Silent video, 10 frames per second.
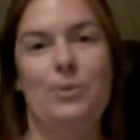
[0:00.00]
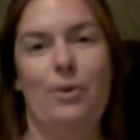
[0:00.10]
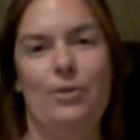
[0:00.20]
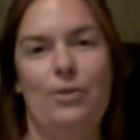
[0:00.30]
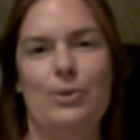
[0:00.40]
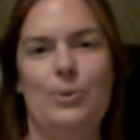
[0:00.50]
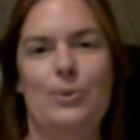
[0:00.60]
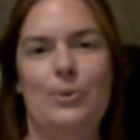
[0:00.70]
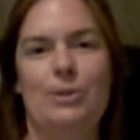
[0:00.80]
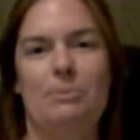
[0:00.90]
12 years
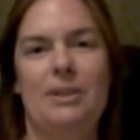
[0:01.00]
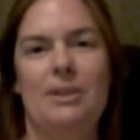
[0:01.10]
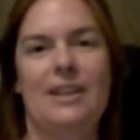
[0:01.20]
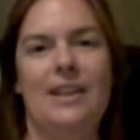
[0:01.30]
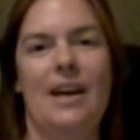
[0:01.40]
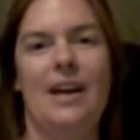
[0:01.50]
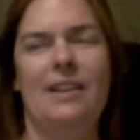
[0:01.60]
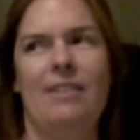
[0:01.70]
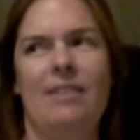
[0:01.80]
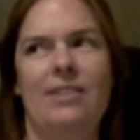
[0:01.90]
old or something like that,
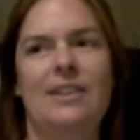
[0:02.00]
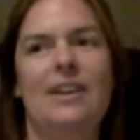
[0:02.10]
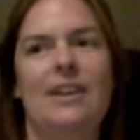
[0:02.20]
11.